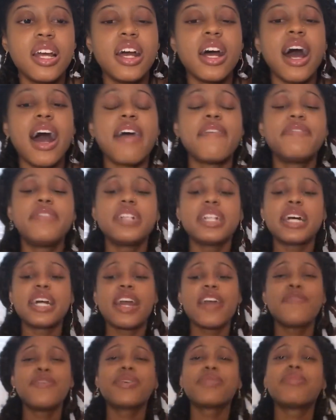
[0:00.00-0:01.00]
I feel like
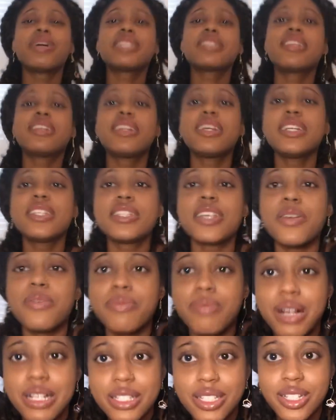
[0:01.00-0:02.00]
if it resonates, it
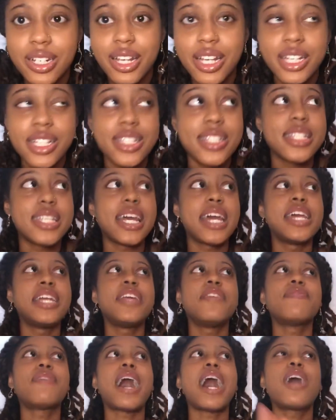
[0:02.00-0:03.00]
resonates. And
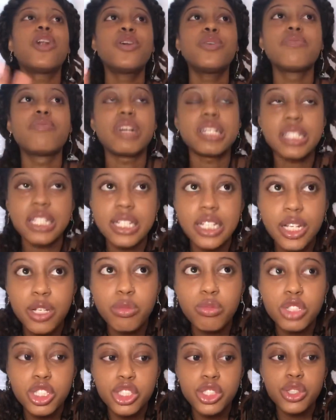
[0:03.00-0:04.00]
if I don't resonate
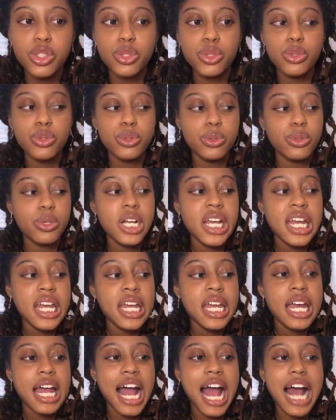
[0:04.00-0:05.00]
with you,
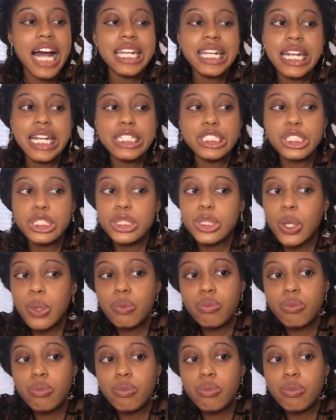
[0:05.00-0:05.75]
then I just don't